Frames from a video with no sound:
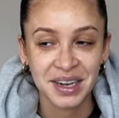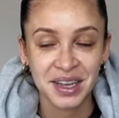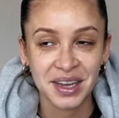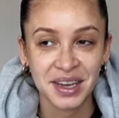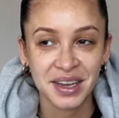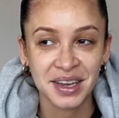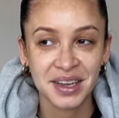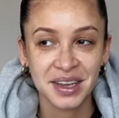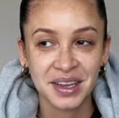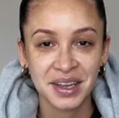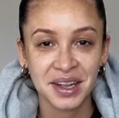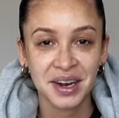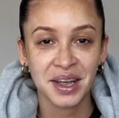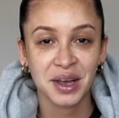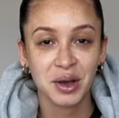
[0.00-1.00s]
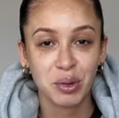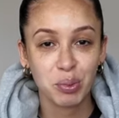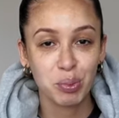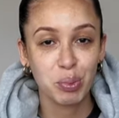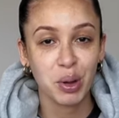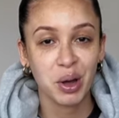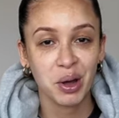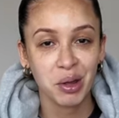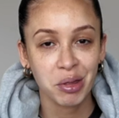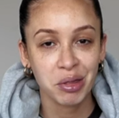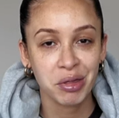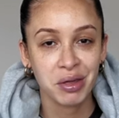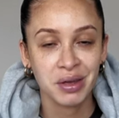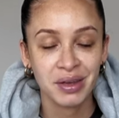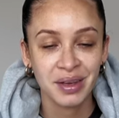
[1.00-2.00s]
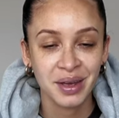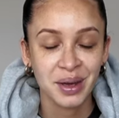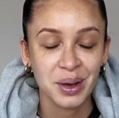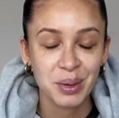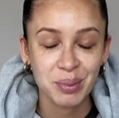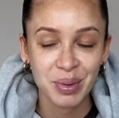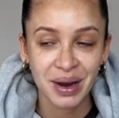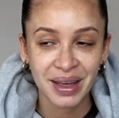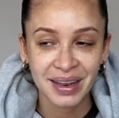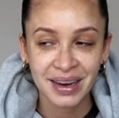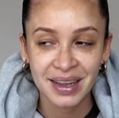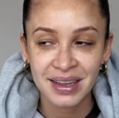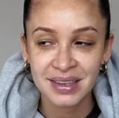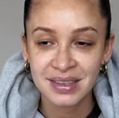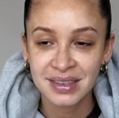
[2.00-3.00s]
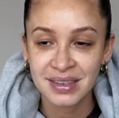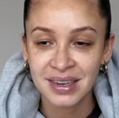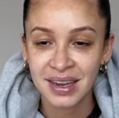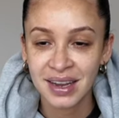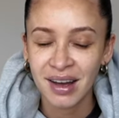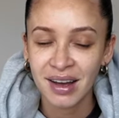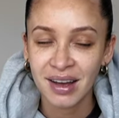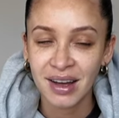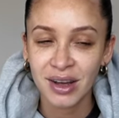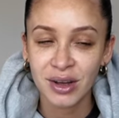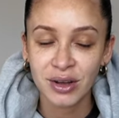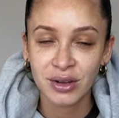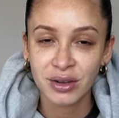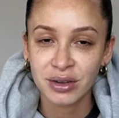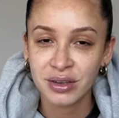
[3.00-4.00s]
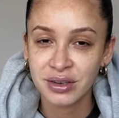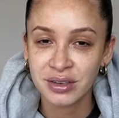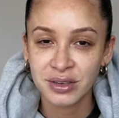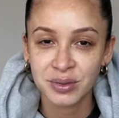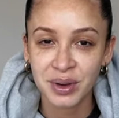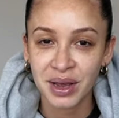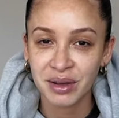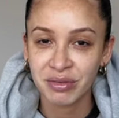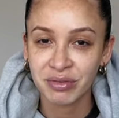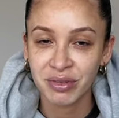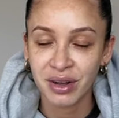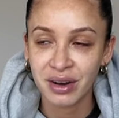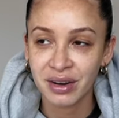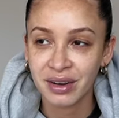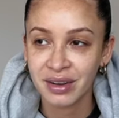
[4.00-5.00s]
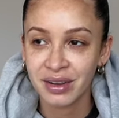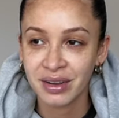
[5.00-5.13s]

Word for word: like a like birth playlist. Oh, did we have fun.